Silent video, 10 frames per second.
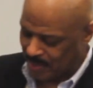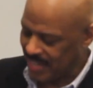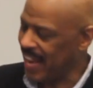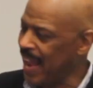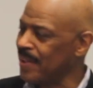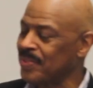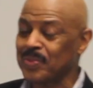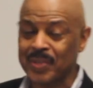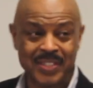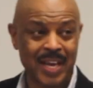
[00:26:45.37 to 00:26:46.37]

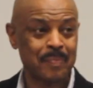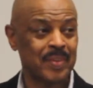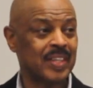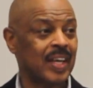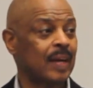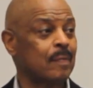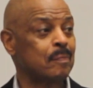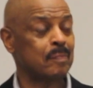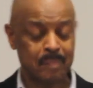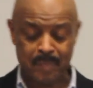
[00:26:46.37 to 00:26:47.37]
what's happened,
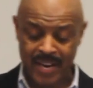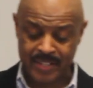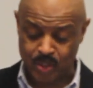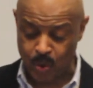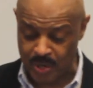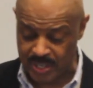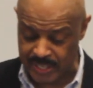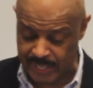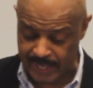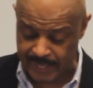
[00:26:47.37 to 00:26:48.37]
my
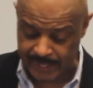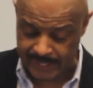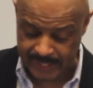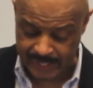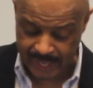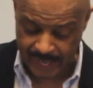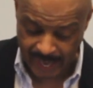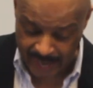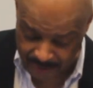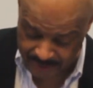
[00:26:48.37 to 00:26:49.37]
daughter,
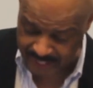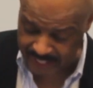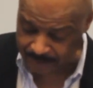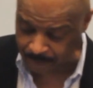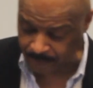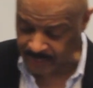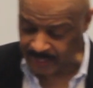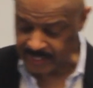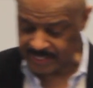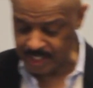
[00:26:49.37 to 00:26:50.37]
Arian,
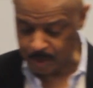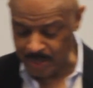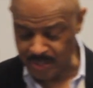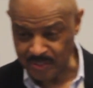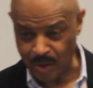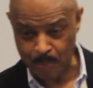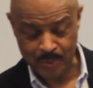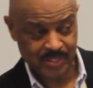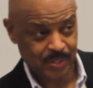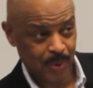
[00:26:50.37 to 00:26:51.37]
she's been on
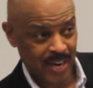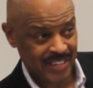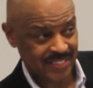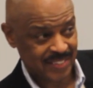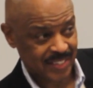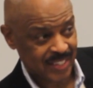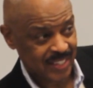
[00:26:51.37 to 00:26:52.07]
Oprah twice.